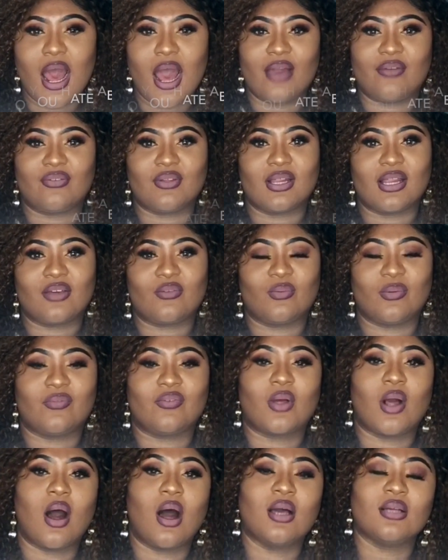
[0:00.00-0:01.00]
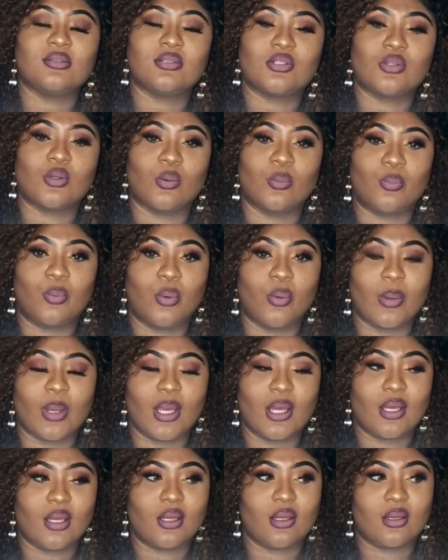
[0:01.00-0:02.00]
I feel like we've gone to a
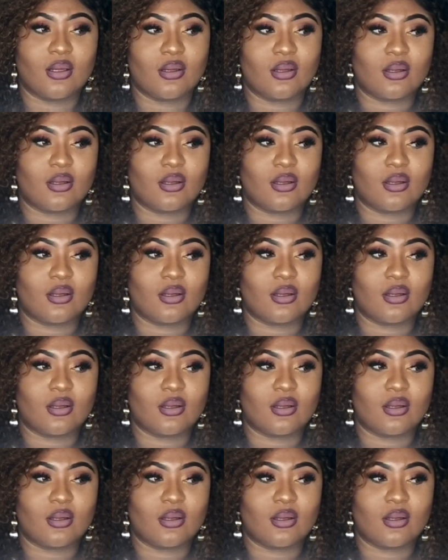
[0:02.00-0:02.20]
point